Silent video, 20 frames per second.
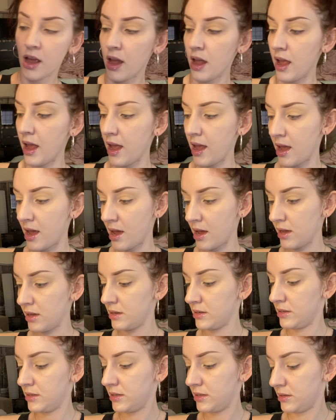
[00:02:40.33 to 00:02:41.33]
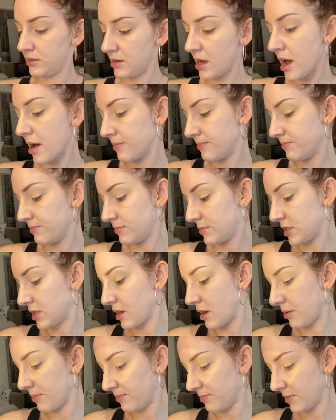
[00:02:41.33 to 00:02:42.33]
And yeah,
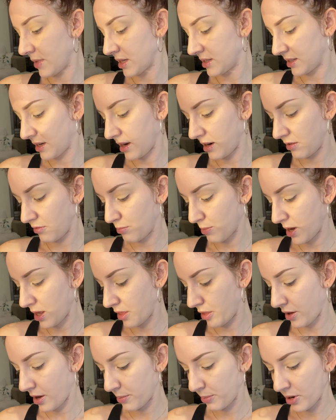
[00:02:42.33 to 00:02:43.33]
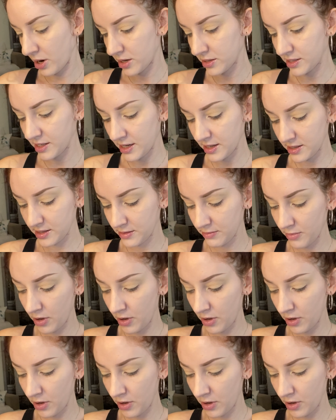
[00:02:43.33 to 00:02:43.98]
so that's kind of my thought process.